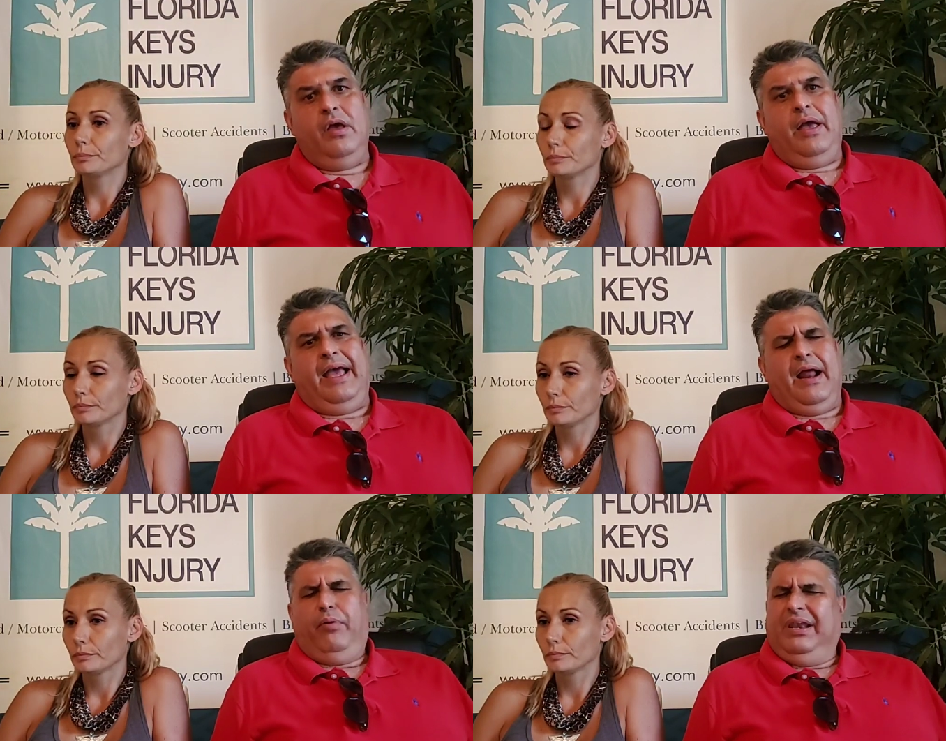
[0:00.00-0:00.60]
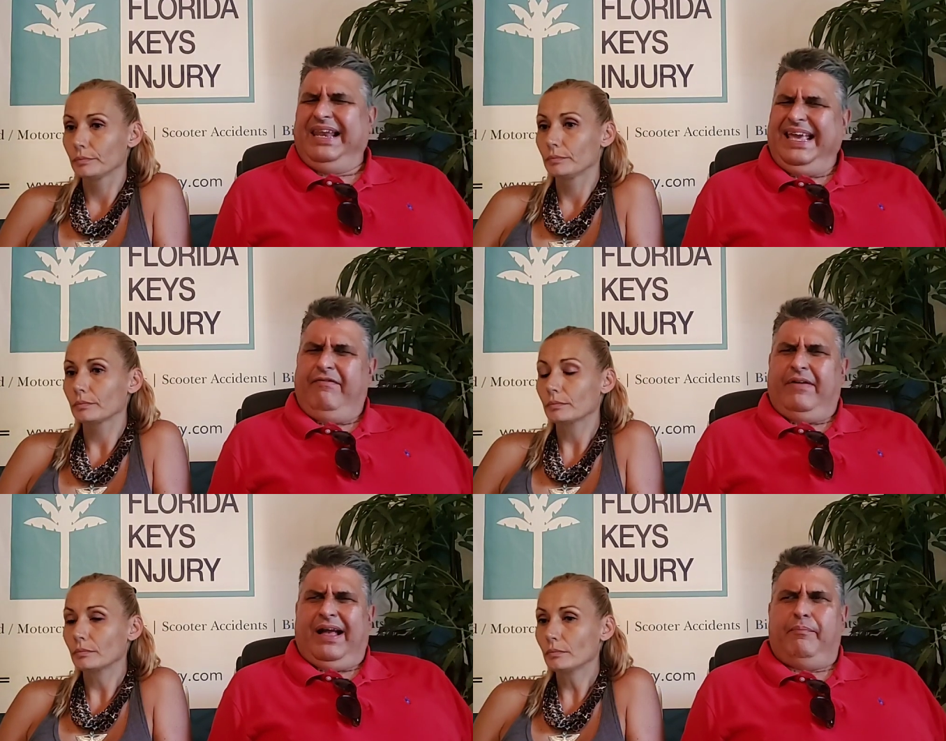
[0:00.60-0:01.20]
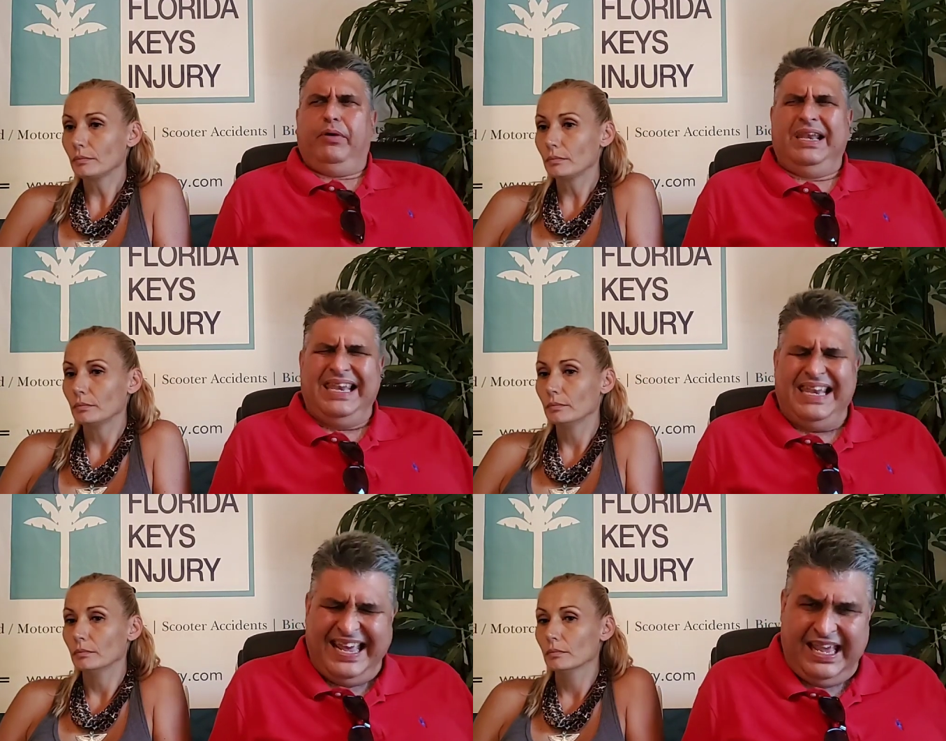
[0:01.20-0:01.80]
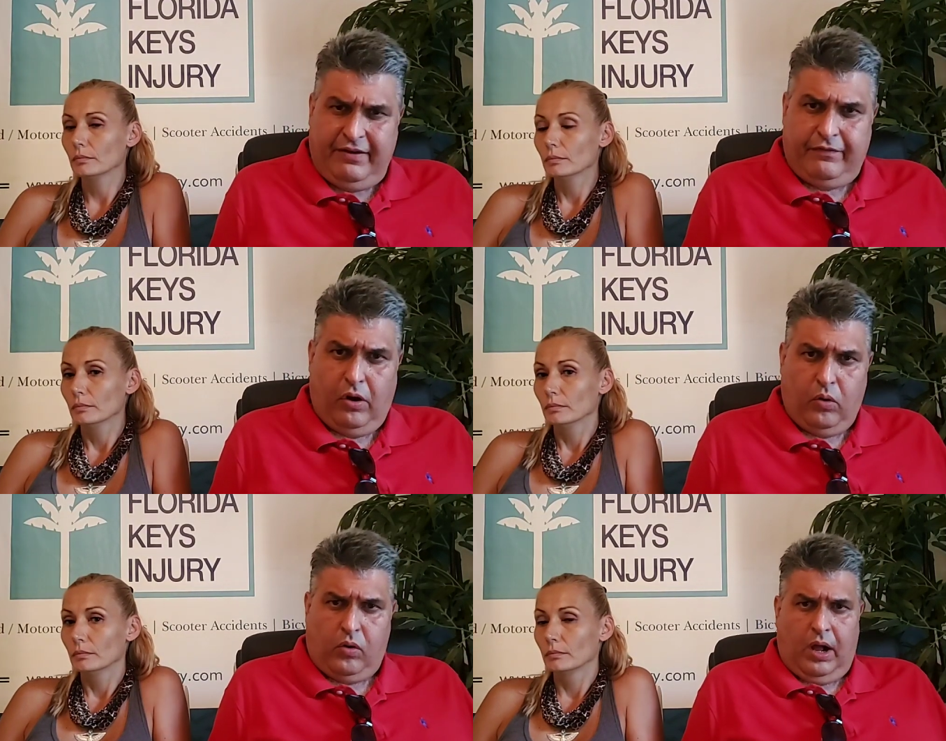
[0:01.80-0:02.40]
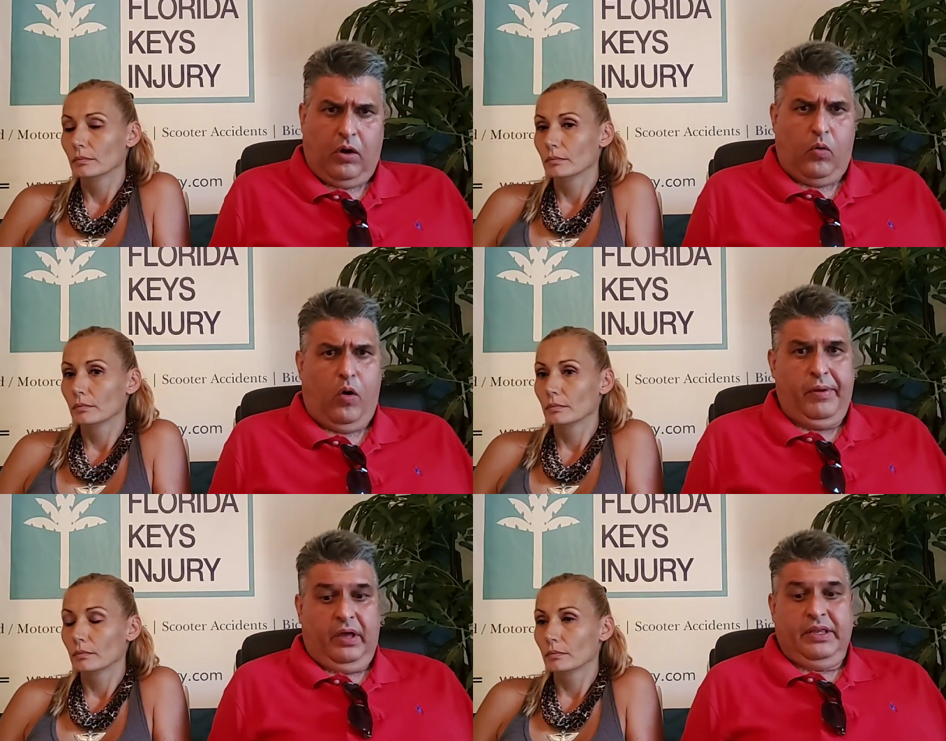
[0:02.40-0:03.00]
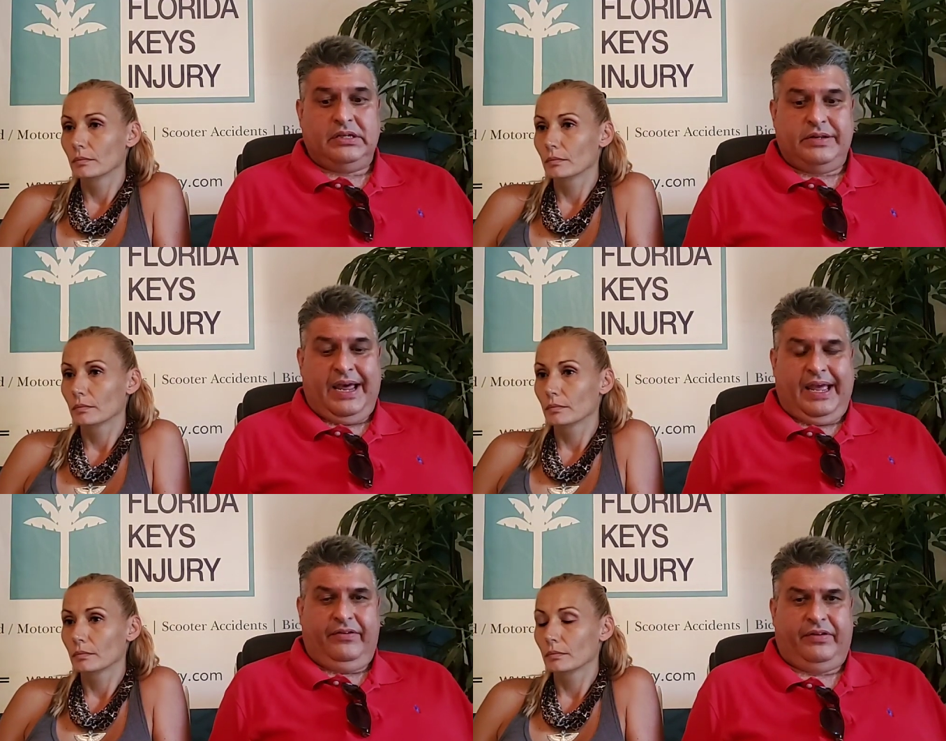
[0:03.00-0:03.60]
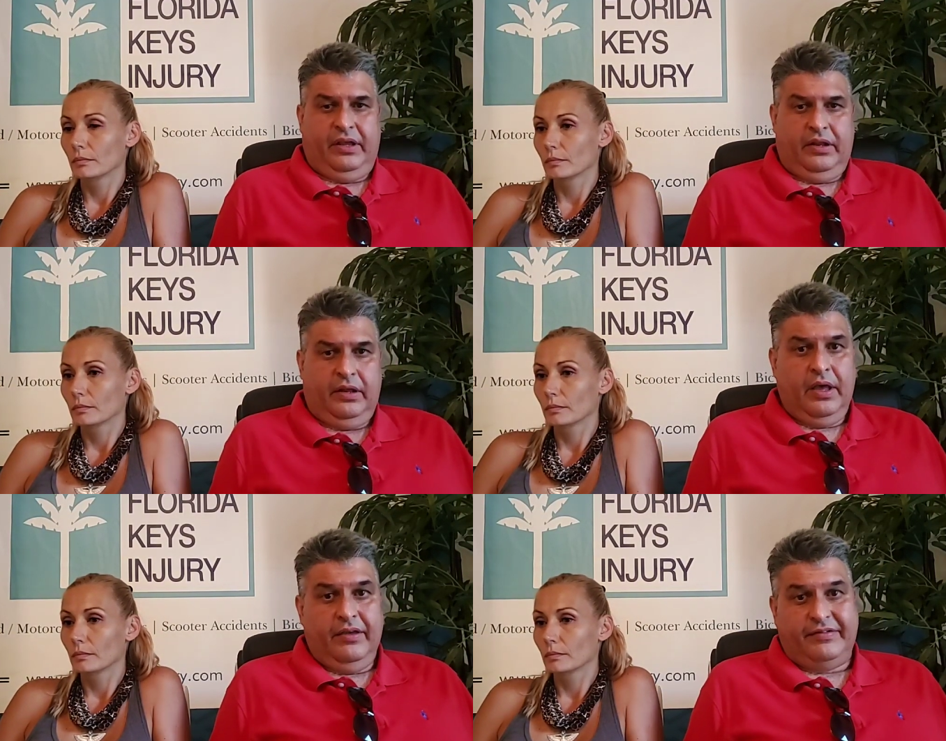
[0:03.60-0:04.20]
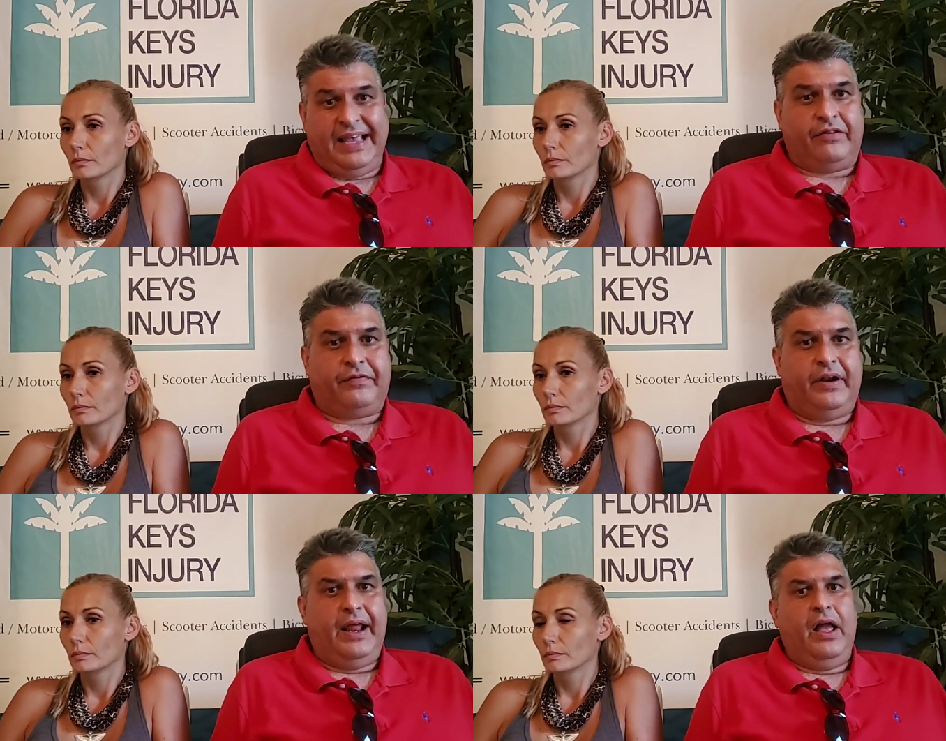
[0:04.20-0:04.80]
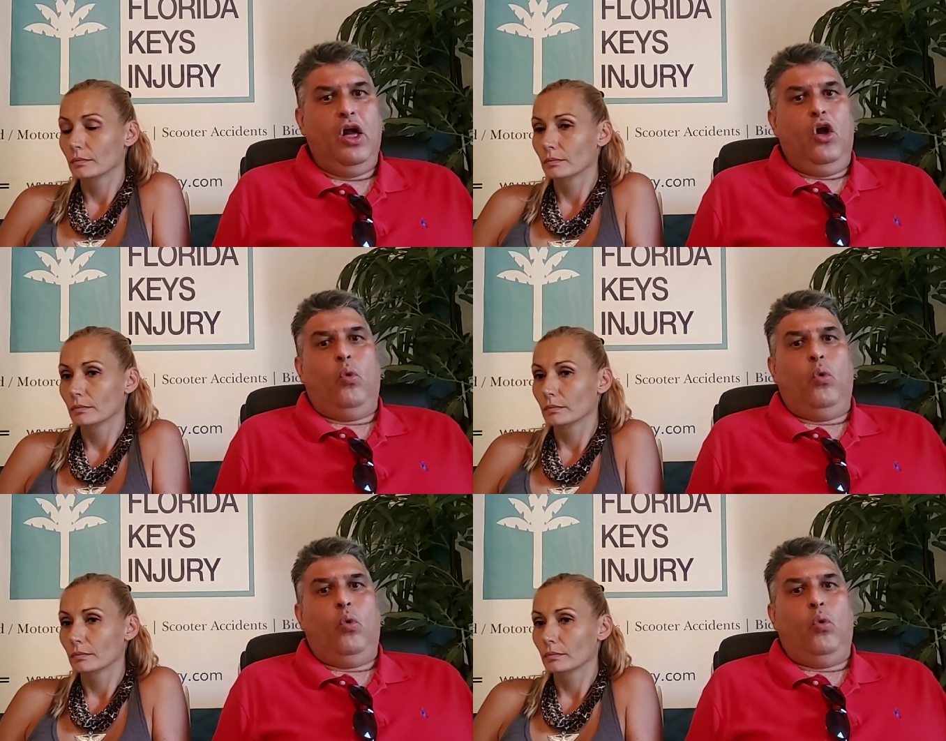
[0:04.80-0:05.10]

Speaker 1: and I believe, don't quote me on this because I ain't seen the stats for today.